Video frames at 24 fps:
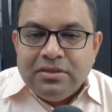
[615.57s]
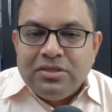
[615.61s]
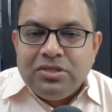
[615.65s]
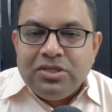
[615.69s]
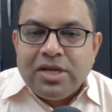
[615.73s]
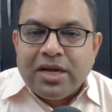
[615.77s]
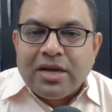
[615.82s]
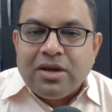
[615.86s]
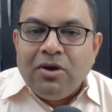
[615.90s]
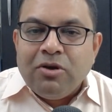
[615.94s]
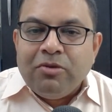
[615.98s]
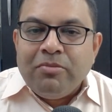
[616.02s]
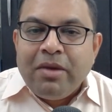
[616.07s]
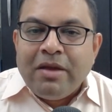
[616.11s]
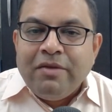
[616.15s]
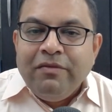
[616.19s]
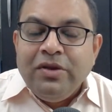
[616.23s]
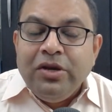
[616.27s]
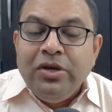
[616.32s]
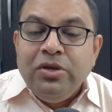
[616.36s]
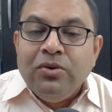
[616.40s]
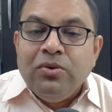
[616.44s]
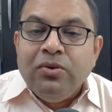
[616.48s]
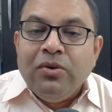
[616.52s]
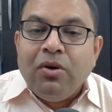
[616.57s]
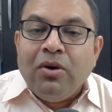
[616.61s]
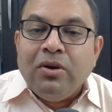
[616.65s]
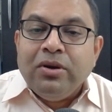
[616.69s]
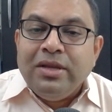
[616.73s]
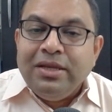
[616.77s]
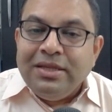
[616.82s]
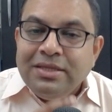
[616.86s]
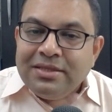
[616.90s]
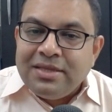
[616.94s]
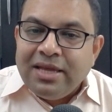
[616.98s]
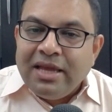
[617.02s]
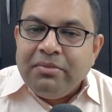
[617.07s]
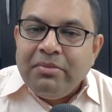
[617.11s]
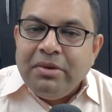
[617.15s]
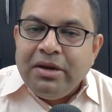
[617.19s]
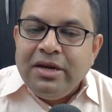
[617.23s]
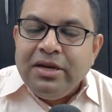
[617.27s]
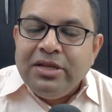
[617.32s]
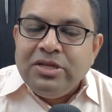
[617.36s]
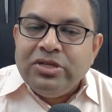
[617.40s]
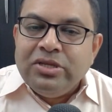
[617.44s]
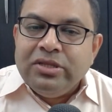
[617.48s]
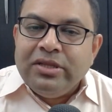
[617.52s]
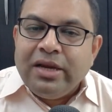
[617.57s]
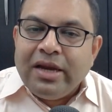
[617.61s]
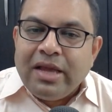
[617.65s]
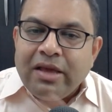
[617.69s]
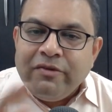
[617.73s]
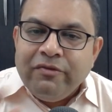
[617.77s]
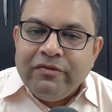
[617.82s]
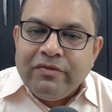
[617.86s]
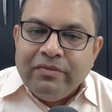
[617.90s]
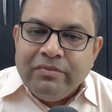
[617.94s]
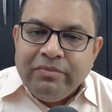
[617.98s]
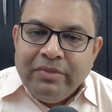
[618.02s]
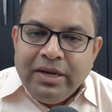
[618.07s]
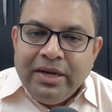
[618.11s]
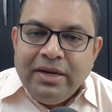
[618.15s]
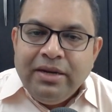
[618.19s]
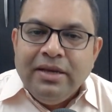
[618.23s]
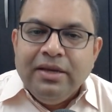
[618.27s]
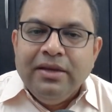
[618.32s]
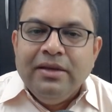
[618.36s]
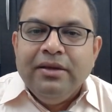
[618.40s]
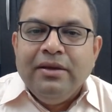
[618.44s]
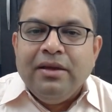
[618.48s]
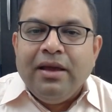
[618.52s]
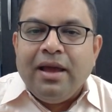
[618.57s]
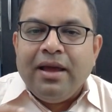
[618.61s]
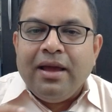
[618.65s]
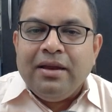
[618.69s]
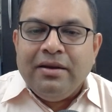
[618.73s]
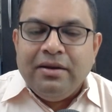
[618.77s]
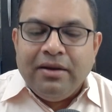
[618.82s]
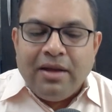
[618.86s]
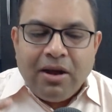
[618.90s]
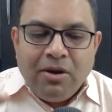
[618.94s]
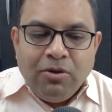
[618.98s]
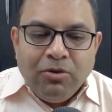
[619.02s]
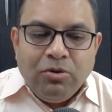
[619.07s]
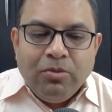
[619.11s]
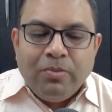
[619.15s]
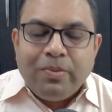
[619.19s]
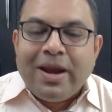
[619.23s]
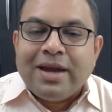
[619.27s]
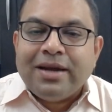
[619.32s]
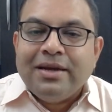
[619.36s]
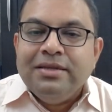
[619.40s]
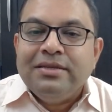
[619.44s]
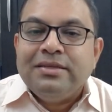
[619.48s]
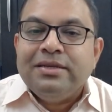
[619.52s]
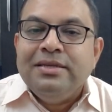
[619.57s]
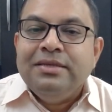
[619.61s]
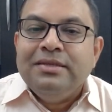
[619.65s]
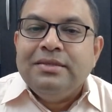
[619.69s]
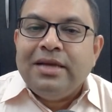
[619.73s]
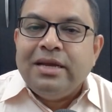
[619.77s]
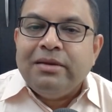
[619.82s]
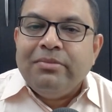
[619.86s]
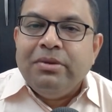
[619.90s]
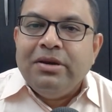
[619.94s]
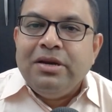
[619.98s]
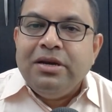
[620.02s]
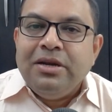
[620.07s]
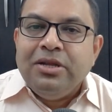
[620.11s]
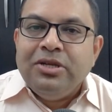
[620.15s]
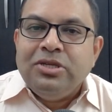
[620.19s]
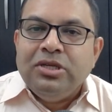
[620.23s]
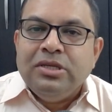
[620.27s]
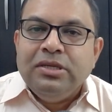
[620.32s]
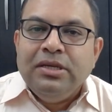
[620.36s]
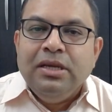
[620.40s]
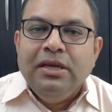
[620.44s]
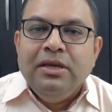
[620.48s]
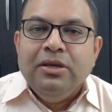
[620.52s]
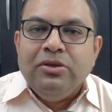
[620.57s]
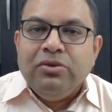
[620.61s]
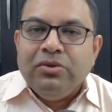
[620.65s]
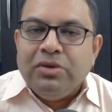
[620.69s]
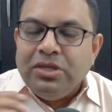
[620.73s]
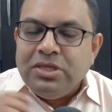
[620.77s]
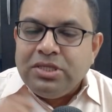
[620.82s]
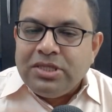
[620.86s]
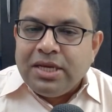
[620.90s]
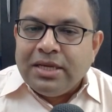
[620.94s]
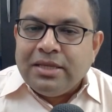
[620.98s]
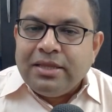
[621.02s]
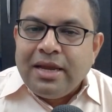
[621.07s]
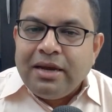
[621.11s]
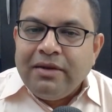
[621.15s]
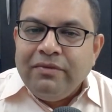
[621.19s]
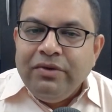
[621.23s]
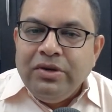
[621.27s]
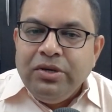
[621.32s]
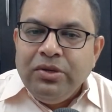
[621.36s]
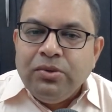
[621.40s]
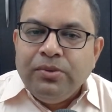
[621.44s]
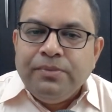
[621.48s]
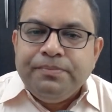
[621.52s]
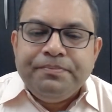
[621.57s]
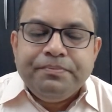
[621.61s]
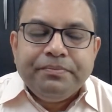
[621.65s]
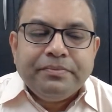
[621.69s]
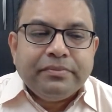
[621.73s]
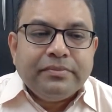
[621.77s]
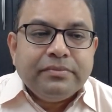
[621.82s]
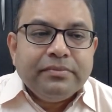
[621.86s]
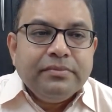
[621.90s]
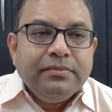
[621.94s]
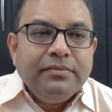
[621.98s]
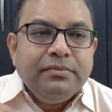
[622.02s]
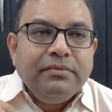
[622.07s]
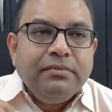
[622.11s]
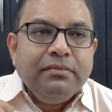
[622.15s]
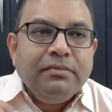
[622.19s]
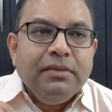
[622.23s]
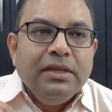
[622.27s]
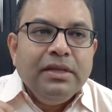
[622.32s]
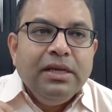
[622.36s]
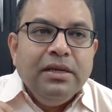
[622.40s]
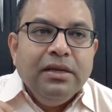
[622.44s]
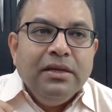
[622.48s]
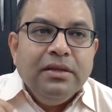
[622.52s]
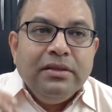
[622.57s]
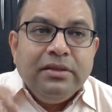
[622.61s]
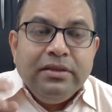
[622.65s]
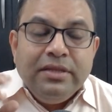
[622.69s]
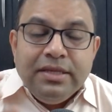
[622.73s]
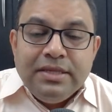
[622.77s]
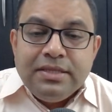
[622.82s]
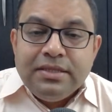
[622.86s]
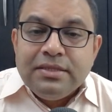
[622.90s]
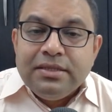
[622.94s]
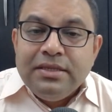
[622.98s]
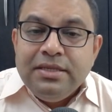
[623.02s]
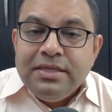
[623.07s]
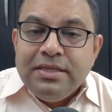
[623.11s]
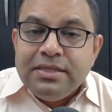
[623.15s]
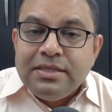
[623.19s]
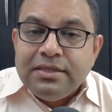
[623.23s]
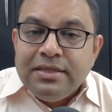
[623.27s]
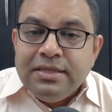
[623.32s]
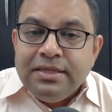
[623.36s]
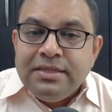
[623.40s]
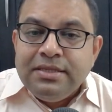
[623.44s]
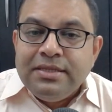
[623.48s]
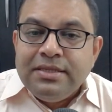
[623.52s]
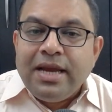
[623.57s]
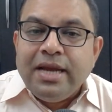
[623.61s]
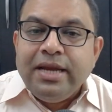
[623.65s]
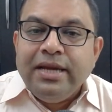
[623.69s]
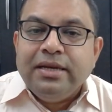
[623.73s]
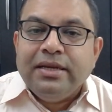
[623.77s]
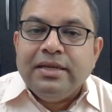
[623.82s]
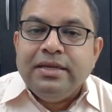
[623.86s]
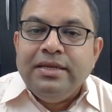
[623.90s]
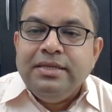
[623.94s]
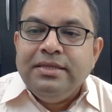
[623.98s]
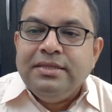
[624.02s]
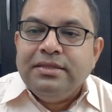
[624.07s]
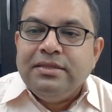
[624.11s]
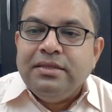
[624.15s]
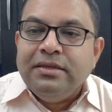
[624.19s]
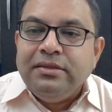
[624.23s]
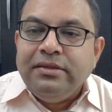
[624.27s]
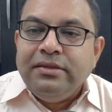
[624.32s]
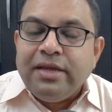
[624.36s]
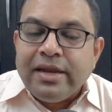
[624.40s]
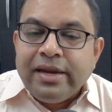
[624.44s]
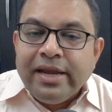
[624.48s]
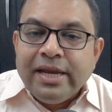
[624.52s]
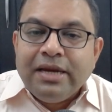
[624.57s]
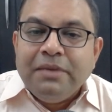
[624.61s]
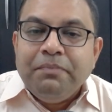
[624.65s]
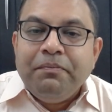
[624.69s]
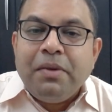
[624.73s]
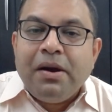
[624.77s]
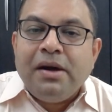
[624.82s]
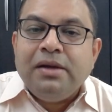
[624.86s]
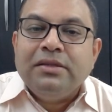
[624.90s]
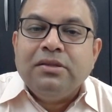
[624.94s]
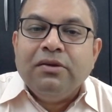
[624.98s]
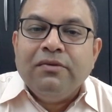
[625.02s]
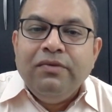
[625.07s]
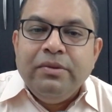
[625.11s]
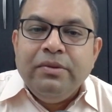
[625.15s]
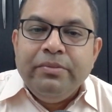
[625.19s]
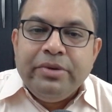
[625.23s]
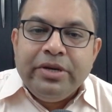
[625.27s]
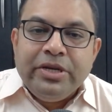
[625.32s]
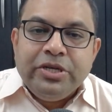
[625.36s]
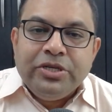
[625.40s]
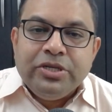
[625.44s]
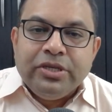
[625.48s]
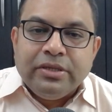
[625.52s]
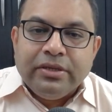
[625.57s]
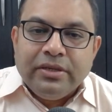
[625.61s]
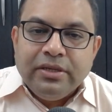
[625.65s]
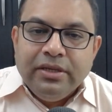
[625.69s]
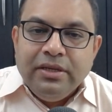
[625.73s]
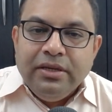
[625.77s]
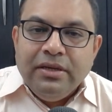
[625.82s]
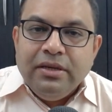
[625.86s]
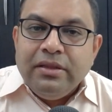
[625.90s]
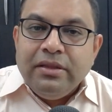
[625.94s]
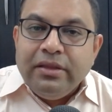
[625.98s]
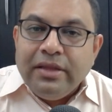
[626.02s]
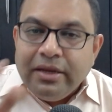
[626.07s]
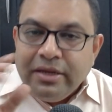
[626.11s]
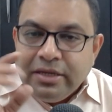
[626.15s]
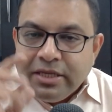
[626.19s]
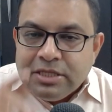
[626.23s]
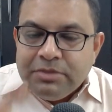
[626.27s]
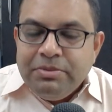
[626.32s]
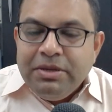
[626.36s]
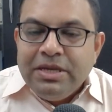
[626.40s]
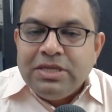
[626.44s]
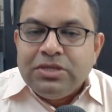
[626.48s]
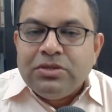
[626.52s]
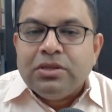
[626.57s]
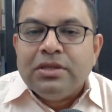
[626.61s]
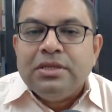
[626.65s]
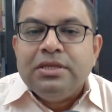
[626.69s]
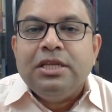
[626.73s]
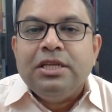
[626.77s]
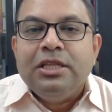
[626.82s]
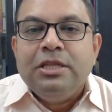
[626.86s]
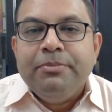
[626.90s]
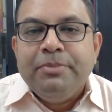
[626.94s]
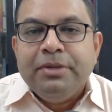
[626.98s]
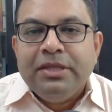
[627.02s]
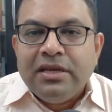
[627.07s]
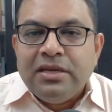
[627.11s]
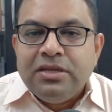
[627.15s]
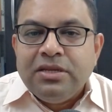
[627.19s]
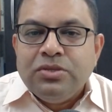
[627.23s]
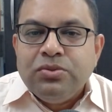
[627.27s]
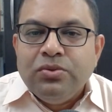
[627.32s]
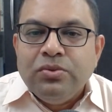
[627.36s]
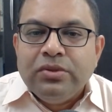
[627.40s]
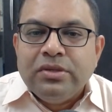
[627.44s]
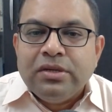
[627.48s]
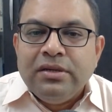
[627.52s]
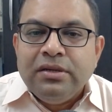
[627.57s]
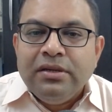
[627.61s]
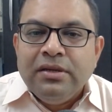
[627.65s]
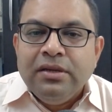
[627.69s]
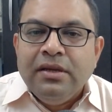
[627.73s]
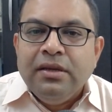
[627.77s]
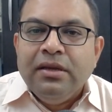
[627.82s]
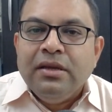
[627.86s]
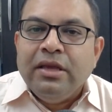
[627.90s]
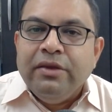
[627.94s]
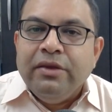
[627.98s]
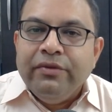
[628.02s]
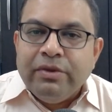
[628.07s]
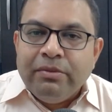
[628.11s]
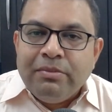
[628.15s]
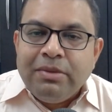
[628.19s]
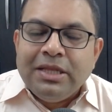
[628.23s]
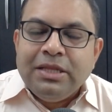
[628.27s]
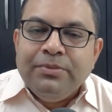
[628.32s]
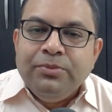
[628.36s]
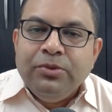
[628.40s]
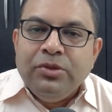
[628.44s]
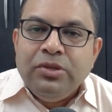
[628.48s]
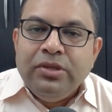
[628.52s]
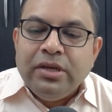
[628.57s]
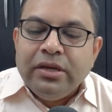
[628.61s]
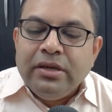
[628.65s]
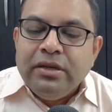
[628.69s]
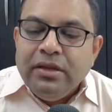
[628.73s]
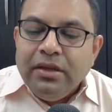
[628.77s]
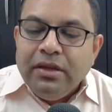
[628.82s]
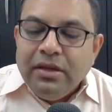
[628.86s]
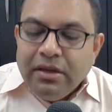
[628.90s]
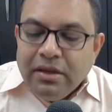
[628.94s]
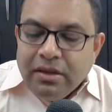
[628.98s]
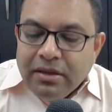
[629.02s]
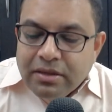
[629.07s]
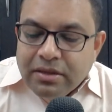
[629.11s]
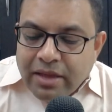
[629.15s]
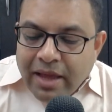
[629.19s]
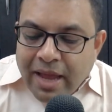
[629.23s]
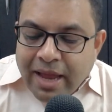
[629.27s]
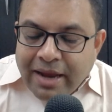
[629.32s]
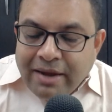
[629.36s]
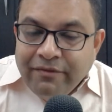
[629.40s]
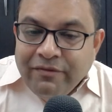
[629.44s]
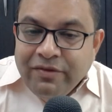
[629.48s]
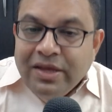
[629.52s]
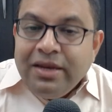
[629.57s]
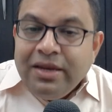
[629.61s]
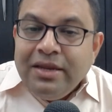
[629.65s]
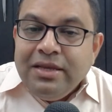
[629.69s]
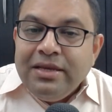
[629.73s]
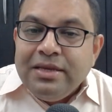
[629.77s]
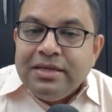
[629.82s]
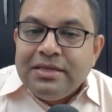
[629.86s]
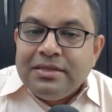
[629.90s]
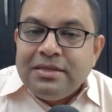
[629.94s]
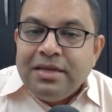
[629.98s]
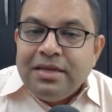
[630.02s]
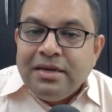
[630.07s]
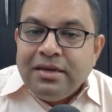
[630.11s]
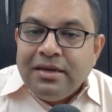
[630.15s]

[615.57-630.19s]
check out my video on insight meditation that I have made and how to practice insight meditation. You can check that video. This is insight is the direct path of liberation. It is based on the Satipatthana Sutra given by the Buddha, and where Buddha has